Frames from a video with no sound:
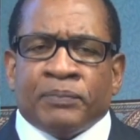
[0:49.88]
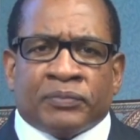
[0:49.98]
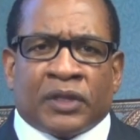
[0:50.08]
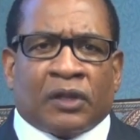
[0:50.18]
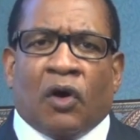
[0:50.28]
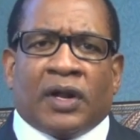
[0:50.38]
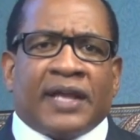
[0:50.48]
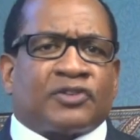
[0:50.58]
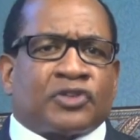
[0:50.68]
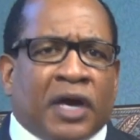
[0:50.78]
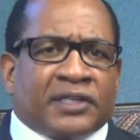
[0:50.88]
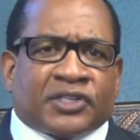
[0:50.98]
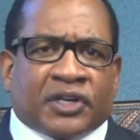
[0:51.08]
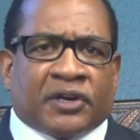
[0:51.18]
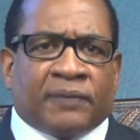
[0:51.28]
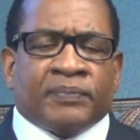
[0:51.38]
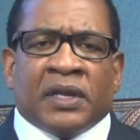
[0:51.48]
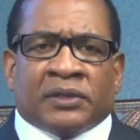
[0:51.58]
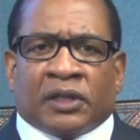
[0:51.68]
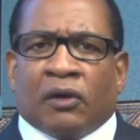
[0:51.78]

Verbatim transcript: the Lord has touched her. The